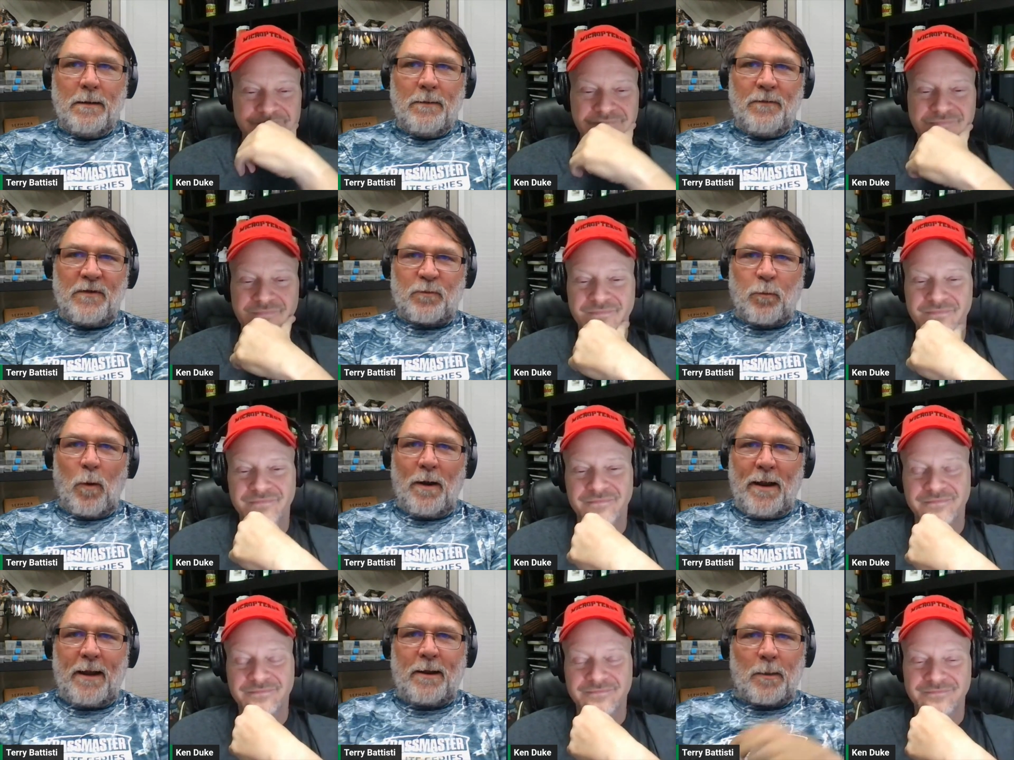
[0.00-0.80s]
Speaker 1: this
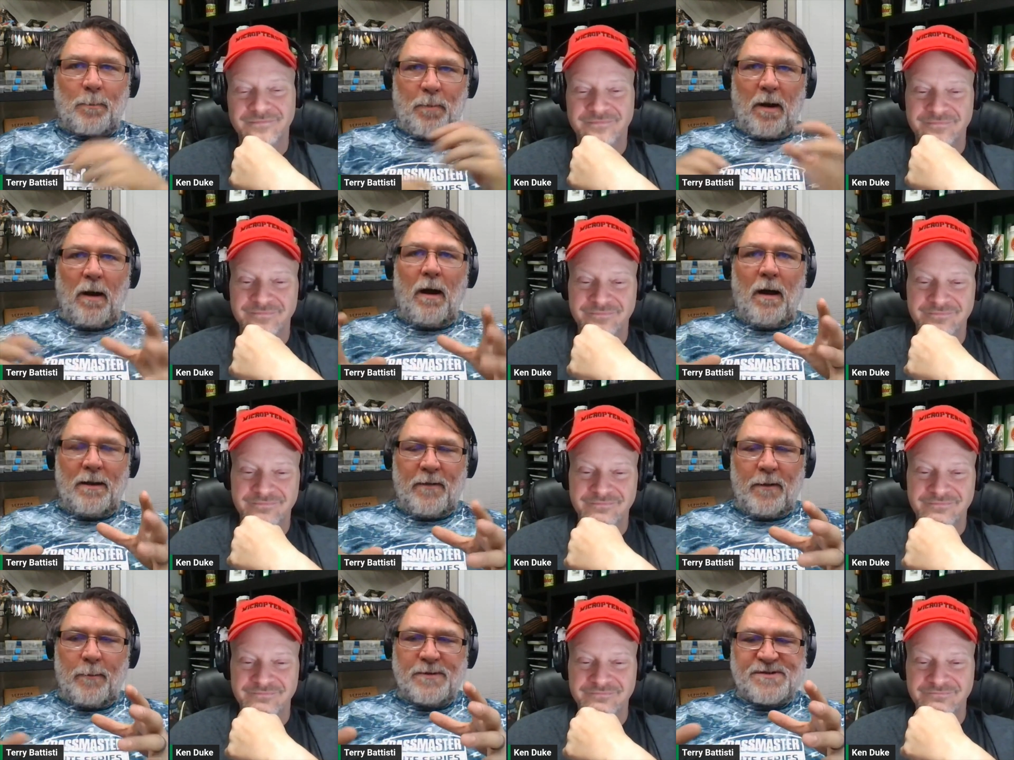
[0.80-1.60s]
one acre pond,
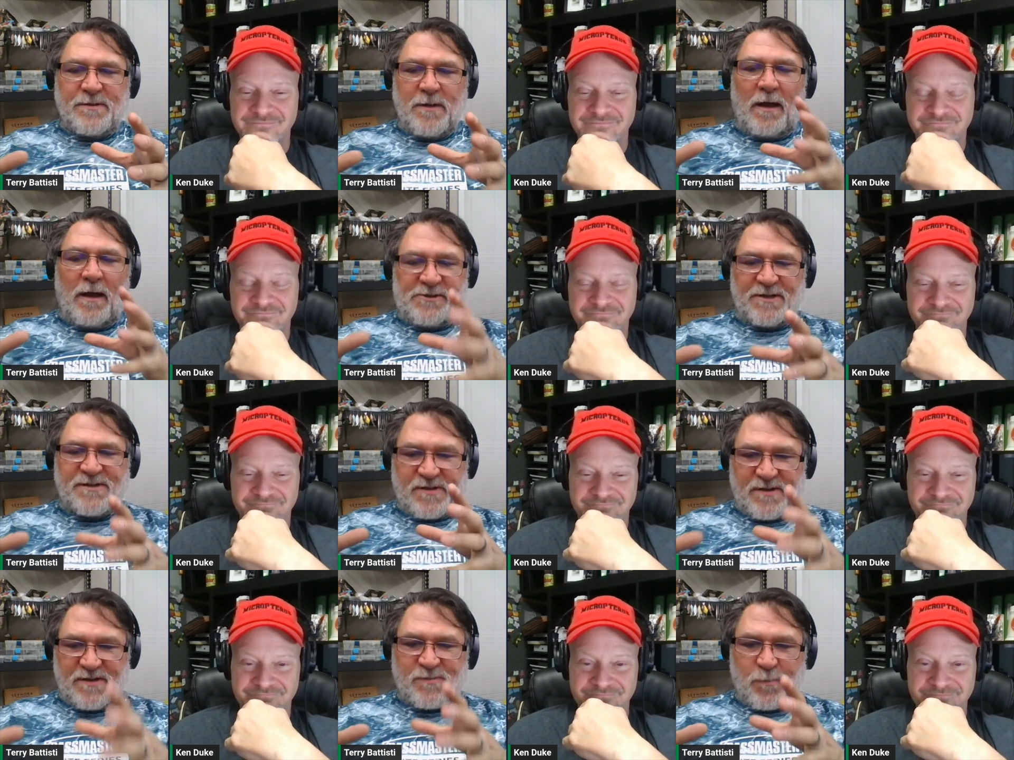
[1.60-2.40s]
there was not
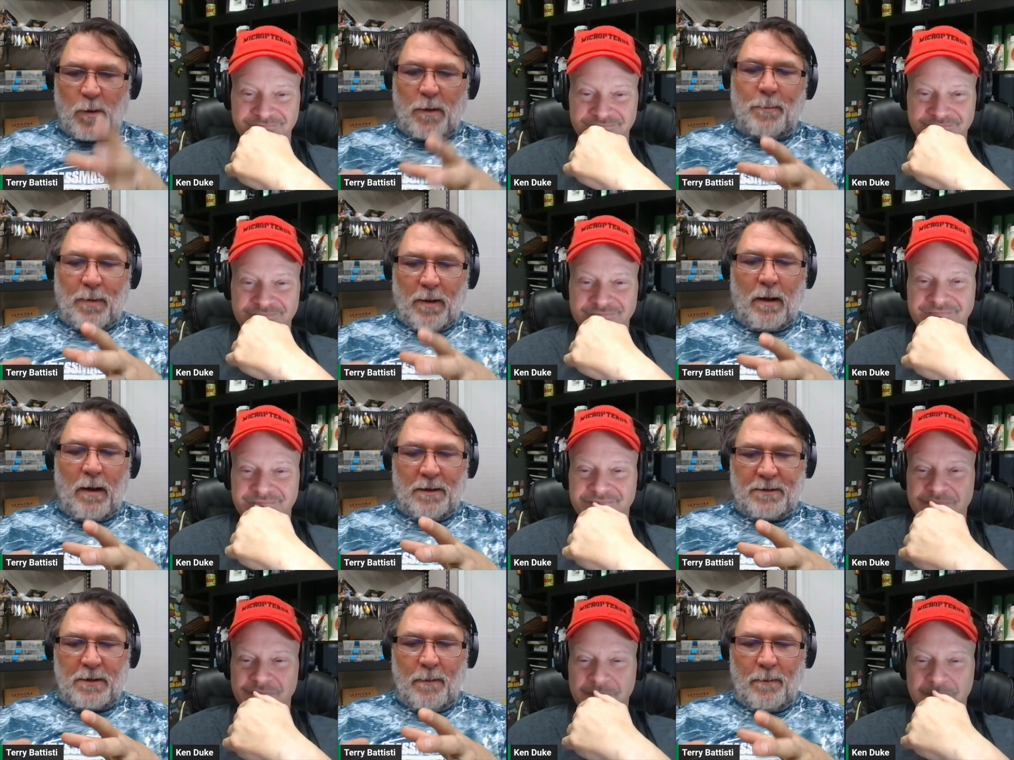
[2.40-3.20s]
just this one
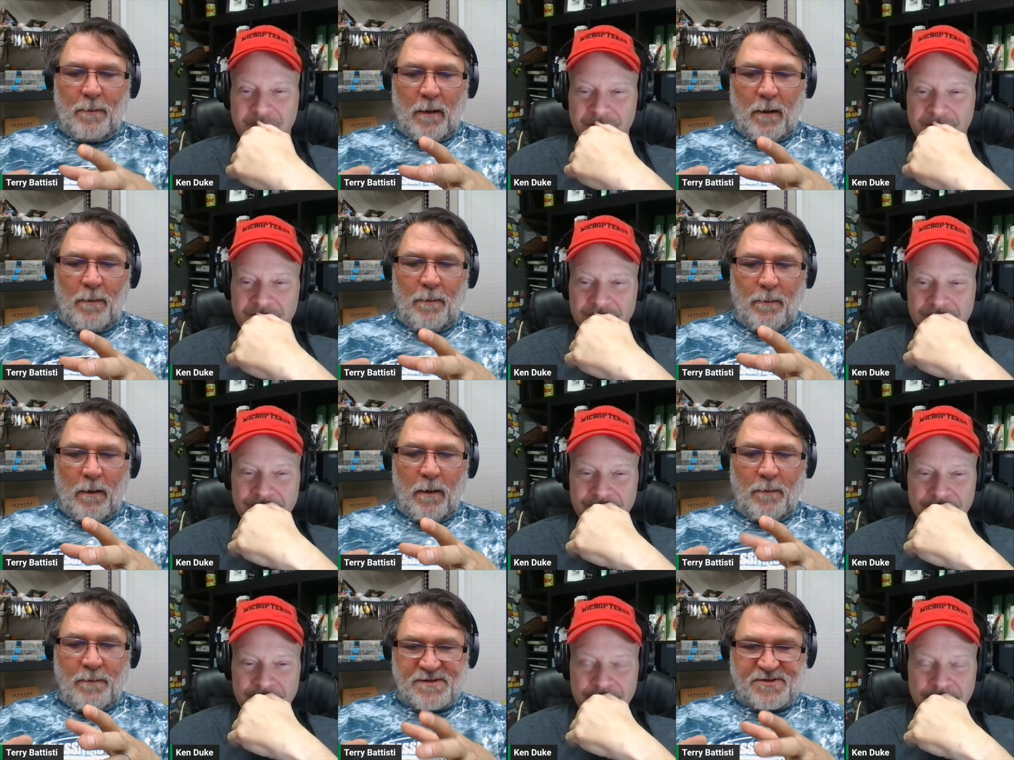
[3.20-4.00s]
pond on, on,
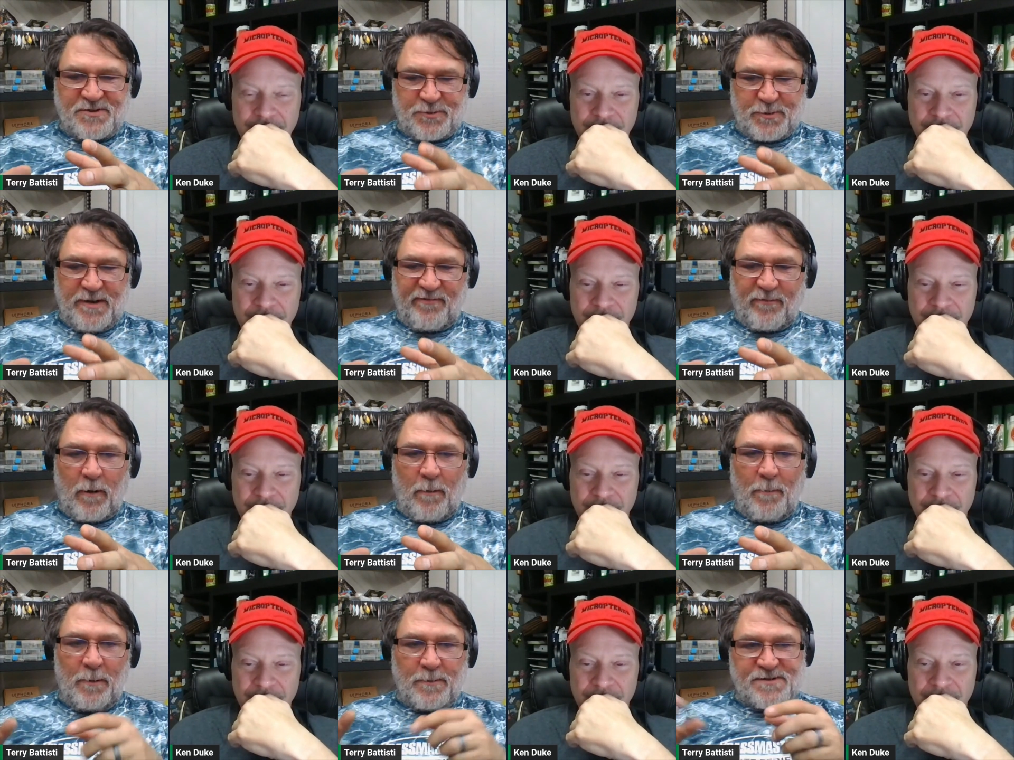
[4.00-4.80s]
on this tree
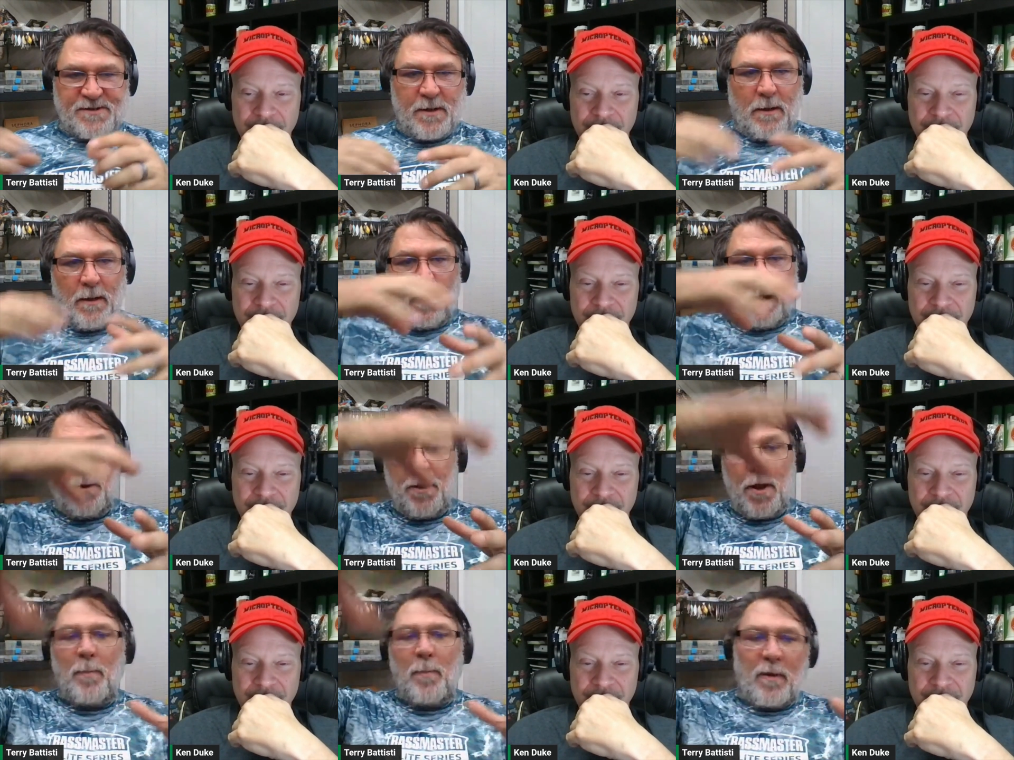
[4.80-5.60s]
farm, there was a
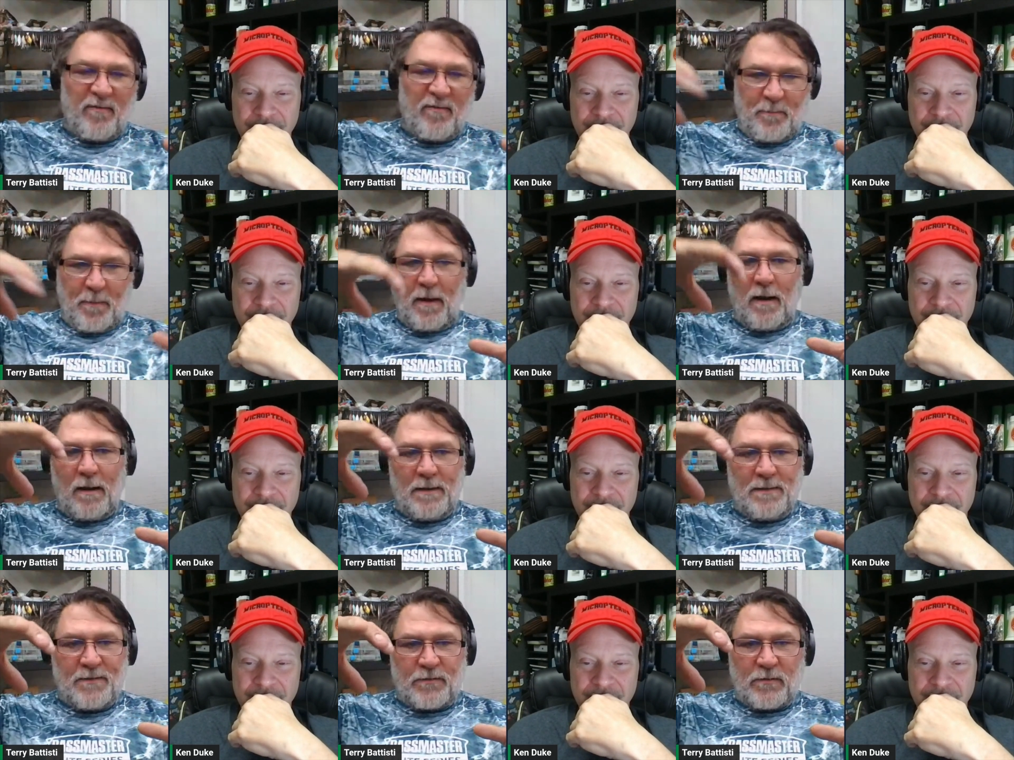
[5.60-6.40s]
number of
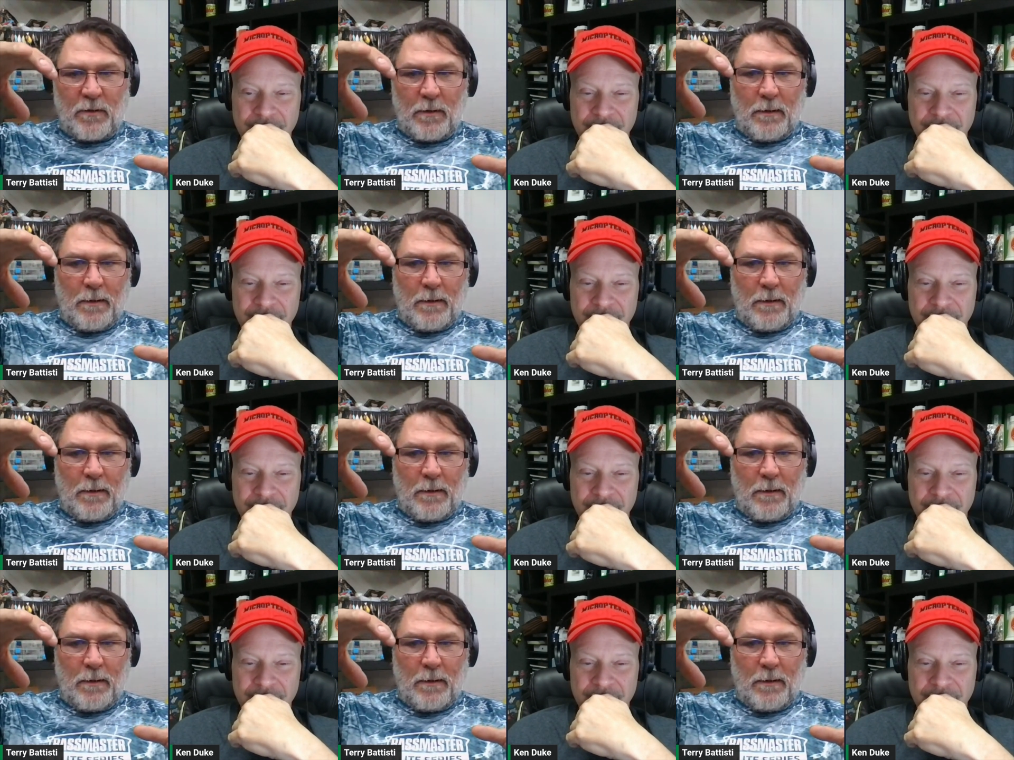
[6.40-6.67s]
ponds.